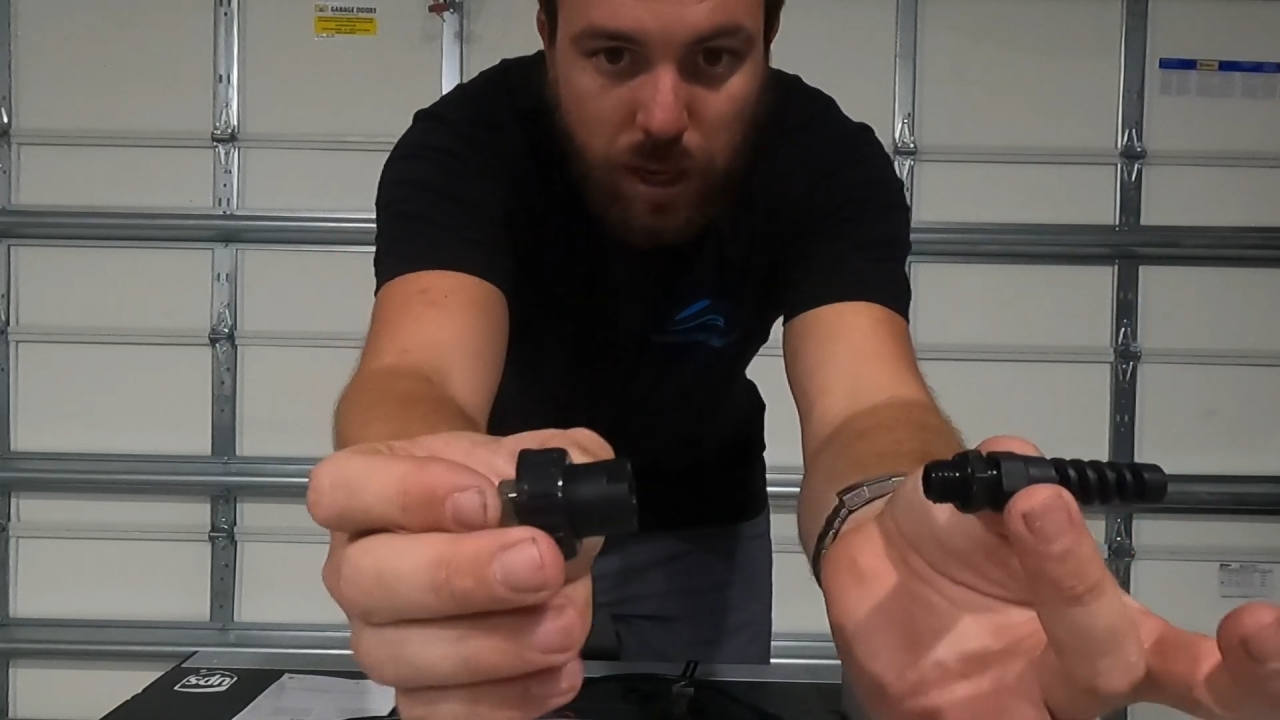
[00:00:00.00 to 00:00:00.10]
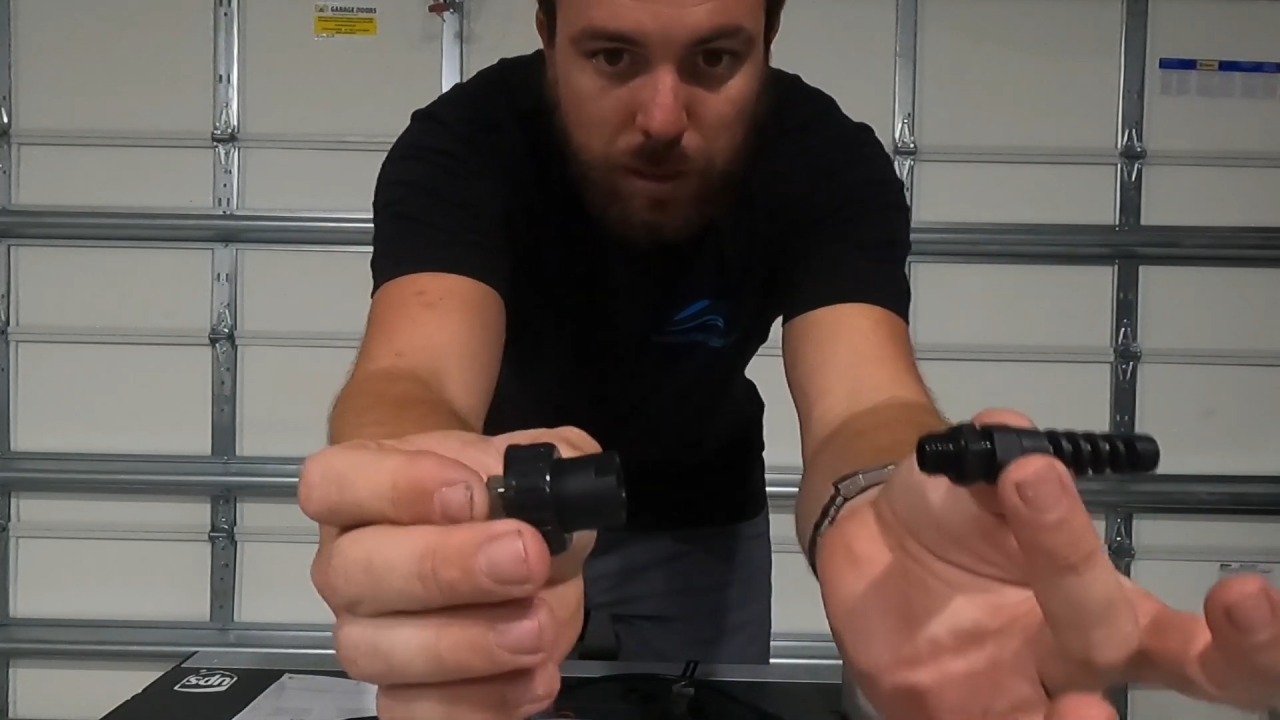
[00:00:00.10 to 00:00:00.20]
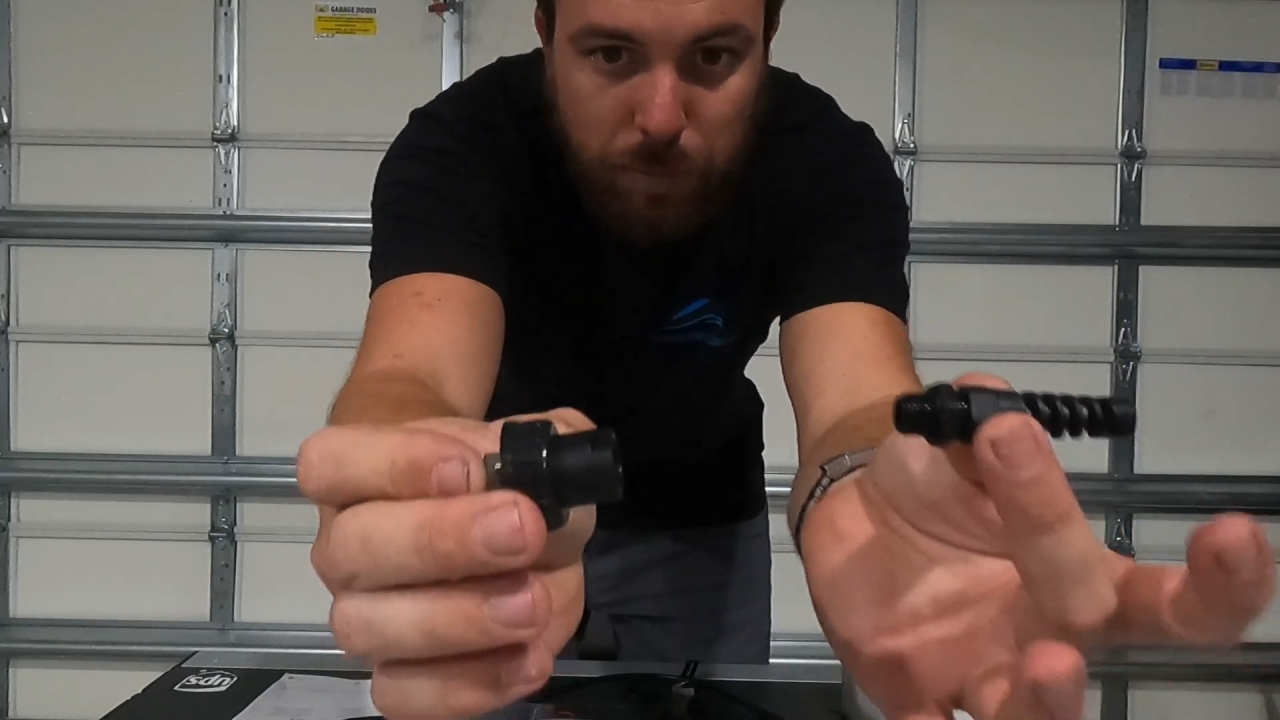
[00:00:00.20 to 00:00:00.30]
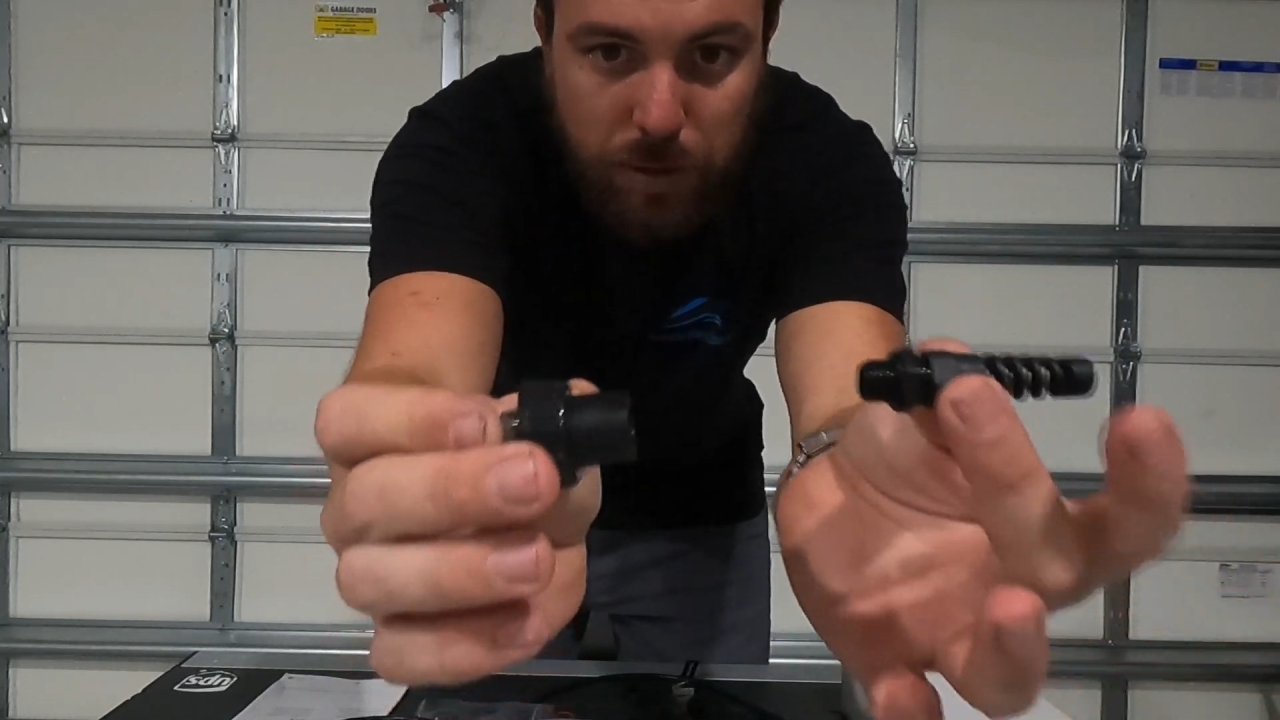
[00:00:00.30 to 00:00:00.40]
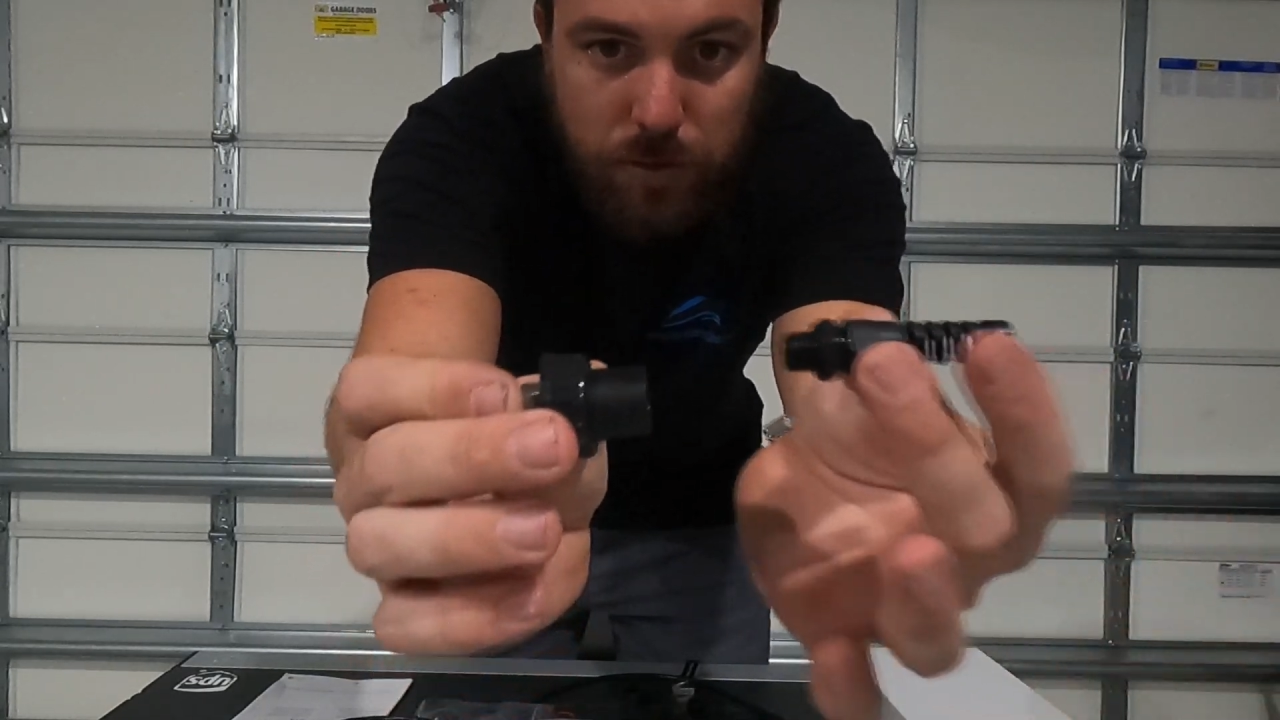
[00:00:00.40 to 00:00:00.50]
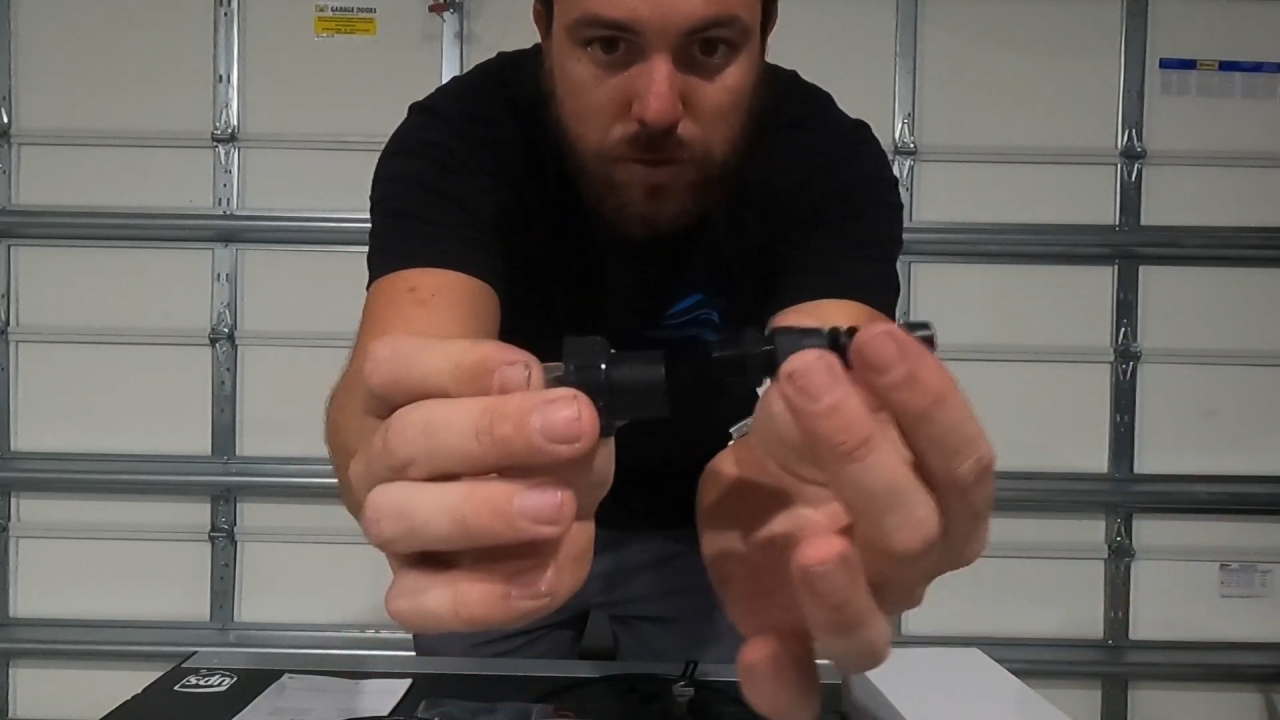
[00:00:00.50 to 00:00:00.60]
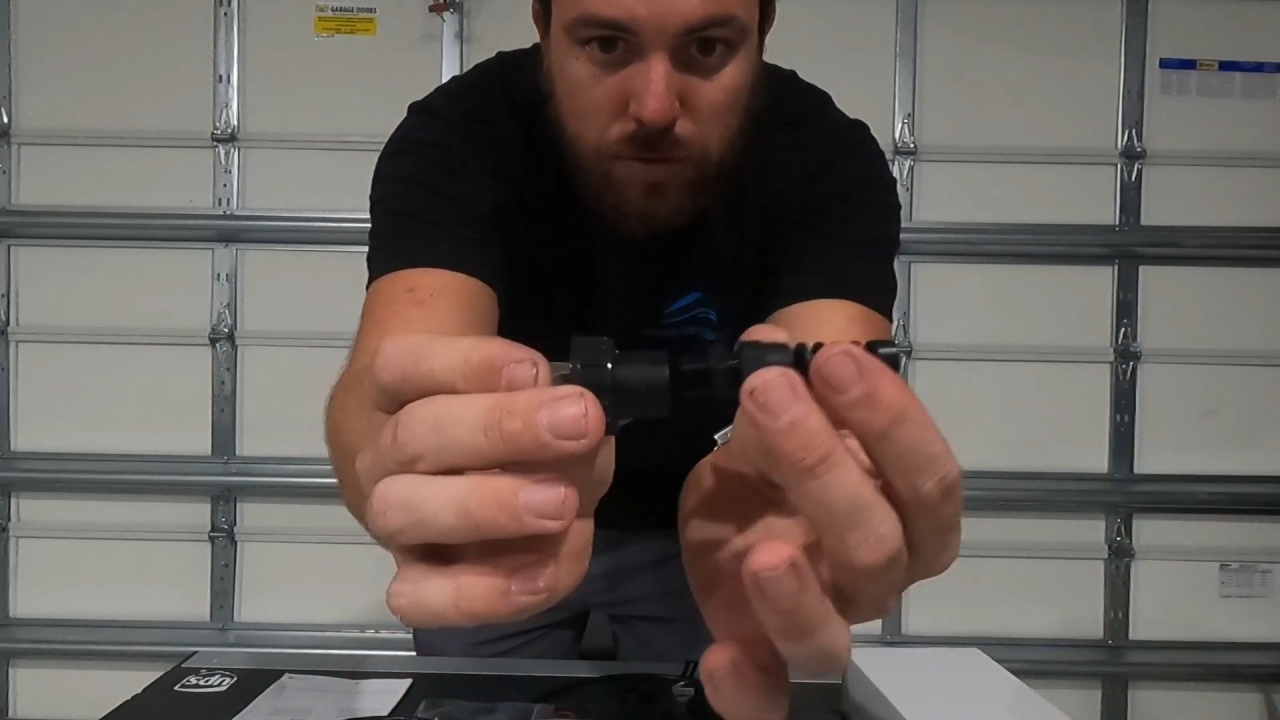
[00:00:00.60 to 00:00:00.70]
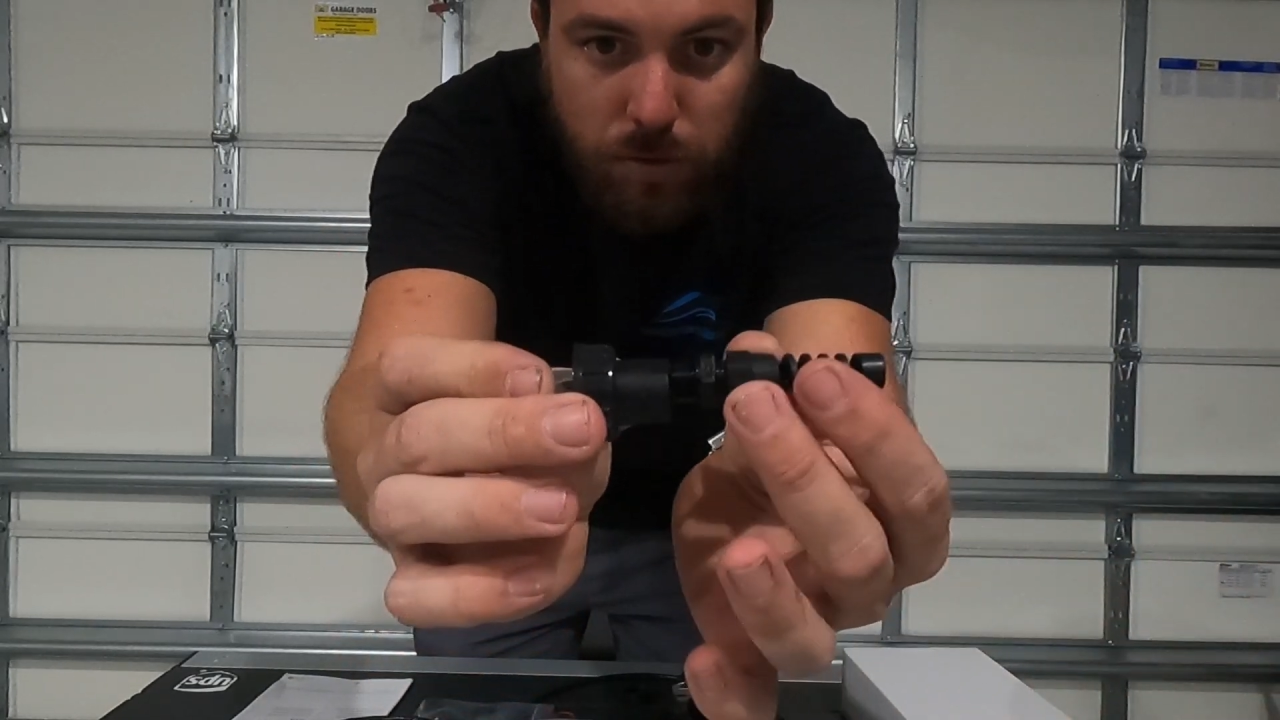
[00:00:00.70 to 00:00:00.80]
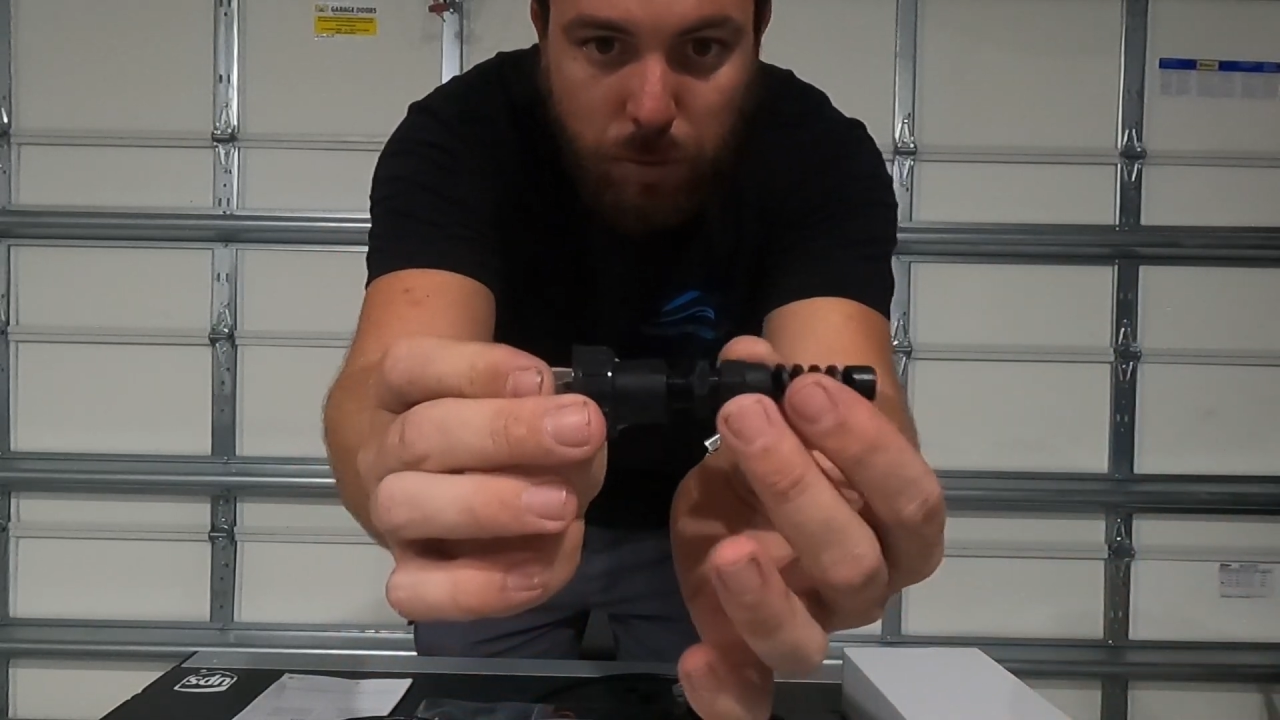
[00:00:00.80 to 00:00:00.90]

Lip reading: slide piece,